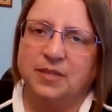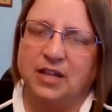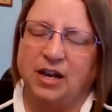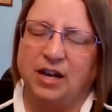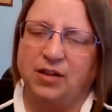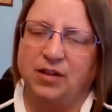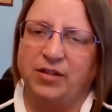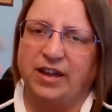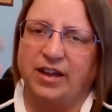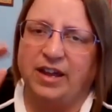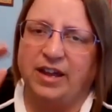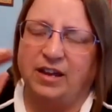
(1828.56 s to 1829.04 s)

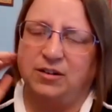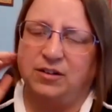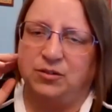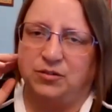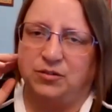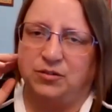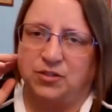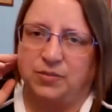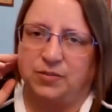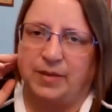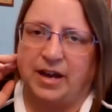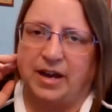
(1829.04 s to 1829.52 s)
how they
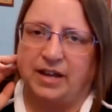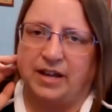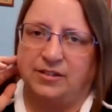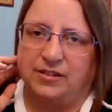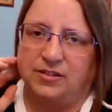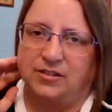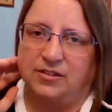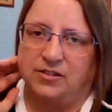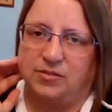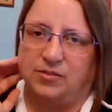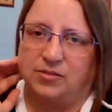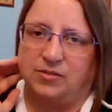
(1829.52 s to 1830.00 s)
handle
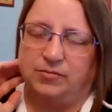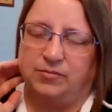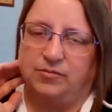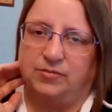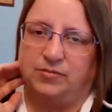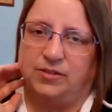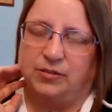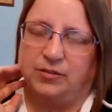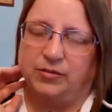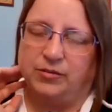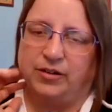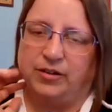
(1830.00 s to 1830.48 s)
spats is
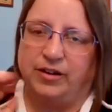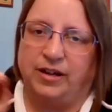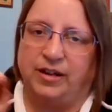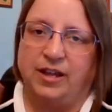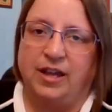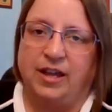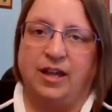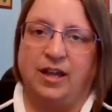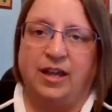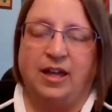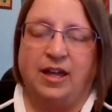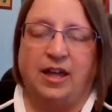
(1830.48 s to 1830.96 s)
different,
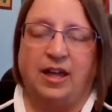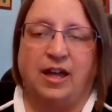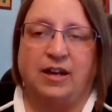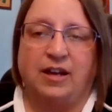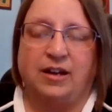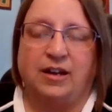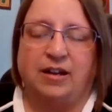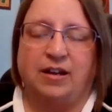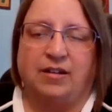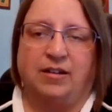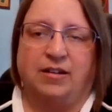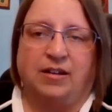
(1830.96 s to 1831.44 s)

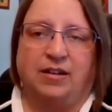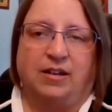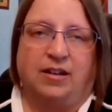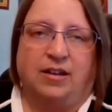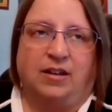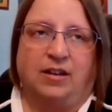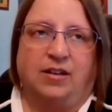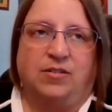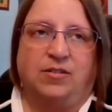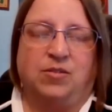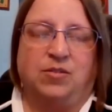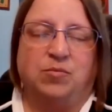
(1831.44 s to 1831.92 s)
and
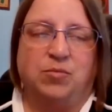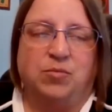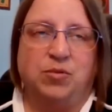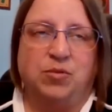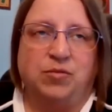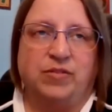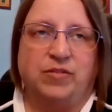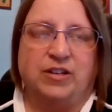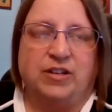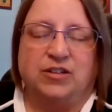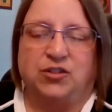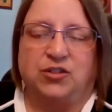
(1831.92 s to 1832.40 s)
the
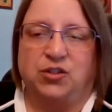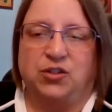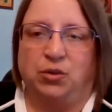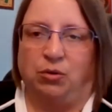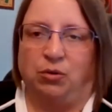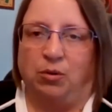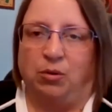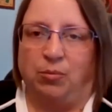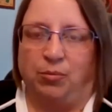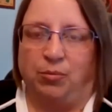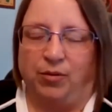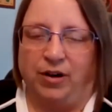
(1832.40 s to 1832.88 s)
movie is
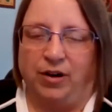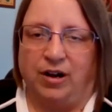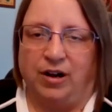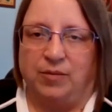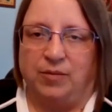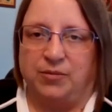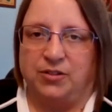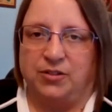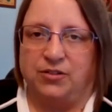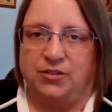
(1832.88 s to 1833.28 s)
so abrupt.